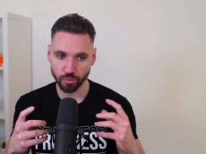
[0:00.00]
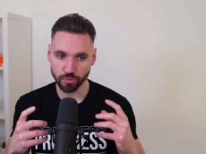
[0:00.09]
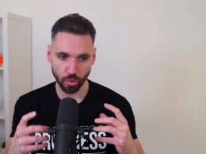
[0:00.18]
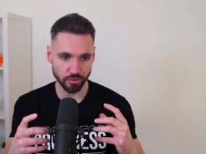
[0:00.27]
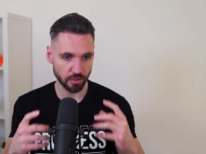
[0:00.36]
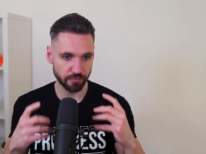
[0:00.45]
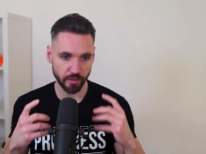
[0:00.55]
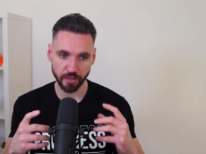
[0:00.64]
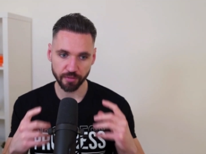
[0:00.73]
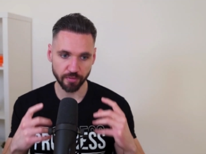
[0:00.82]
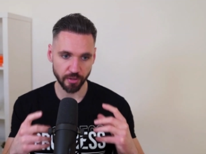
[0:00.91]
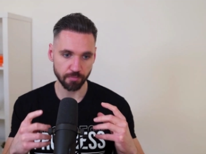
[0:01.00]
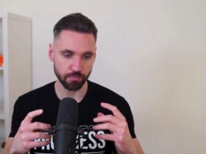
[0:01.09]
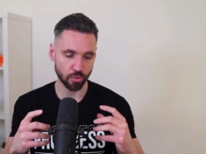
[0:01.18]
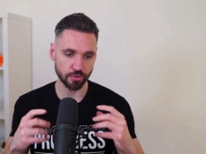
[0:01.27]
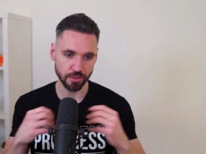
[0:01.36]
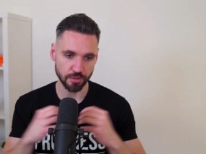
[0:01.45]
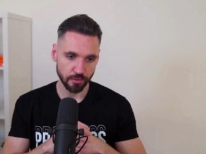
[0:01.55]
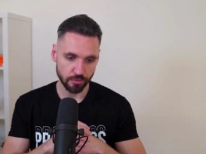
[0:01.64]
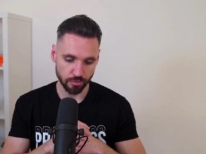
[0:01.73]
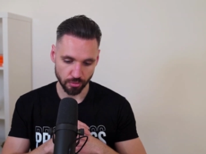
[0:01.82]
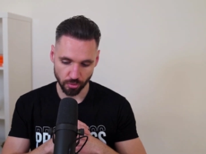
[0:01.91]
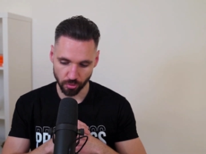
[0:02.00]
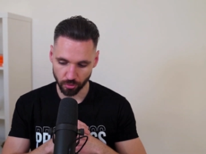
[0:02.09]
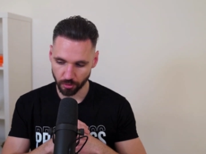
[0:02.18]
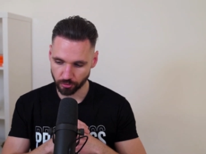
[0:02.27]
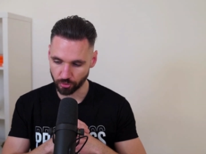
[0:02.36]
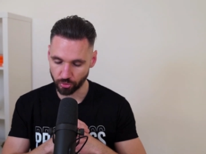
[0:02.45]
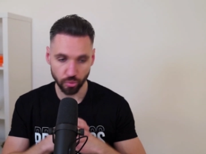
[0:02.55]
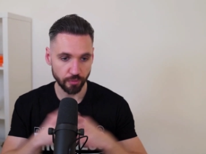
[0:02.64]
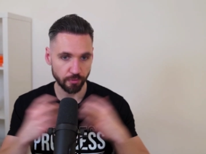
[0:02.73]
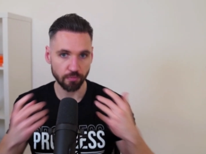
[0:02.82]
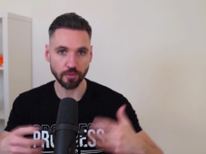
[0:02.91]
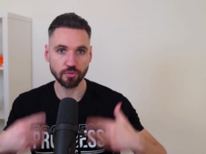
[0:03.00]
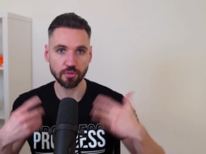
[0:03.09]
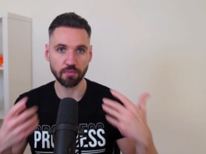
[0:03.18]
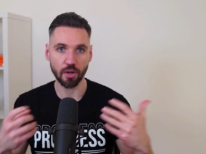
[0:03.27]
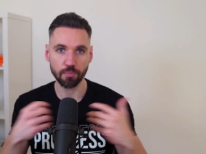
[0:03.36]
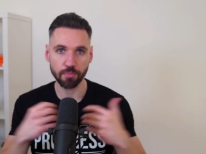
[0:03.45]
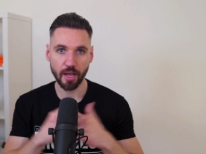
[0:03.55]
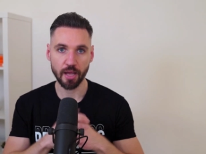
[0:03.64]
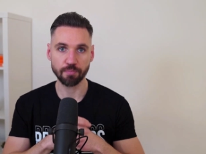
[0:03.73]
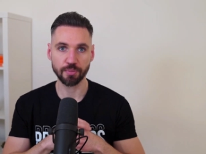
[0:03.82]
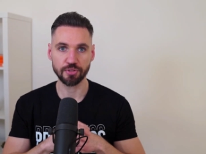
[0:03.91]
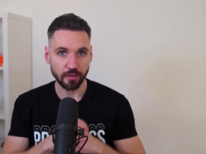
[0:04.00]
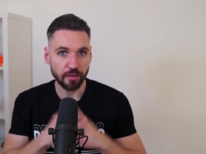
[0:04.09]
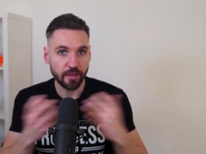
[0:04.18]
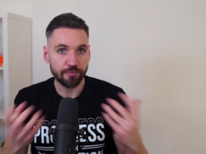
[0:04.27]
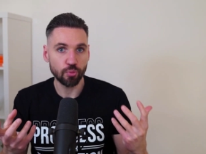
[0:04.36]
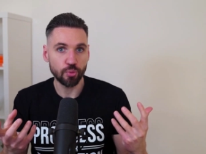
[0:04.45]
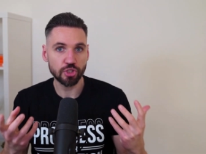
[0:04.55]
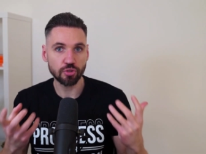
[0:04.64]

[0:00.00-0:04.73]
those are very, very important to, to do if you want to develop empathy. If you wish to